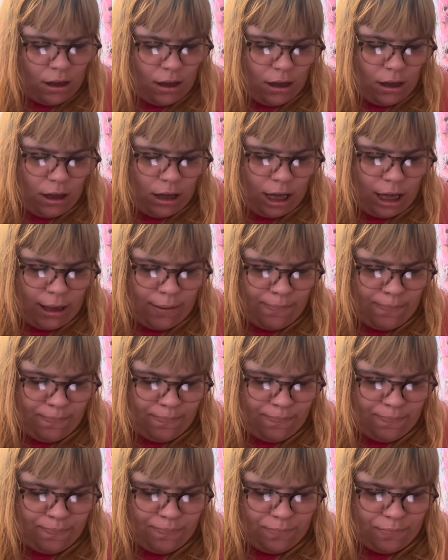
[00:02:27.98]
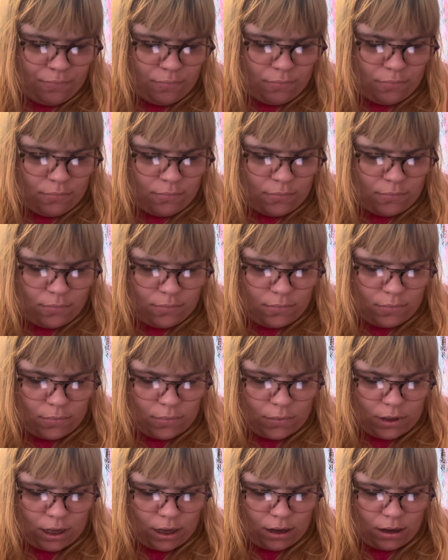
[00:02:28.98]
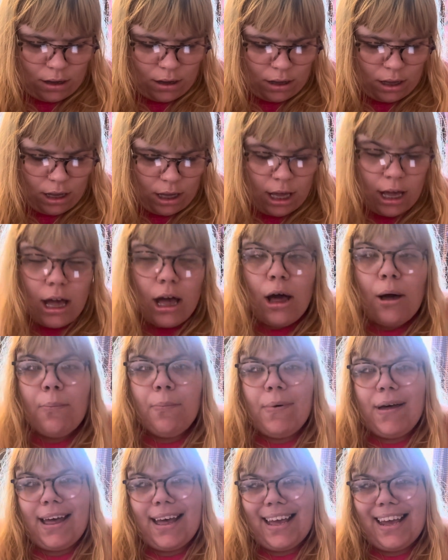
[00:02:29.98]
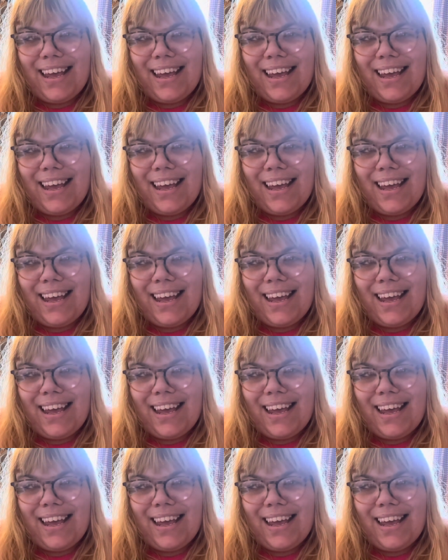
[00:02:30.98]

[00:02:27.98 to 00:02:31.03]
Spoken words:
But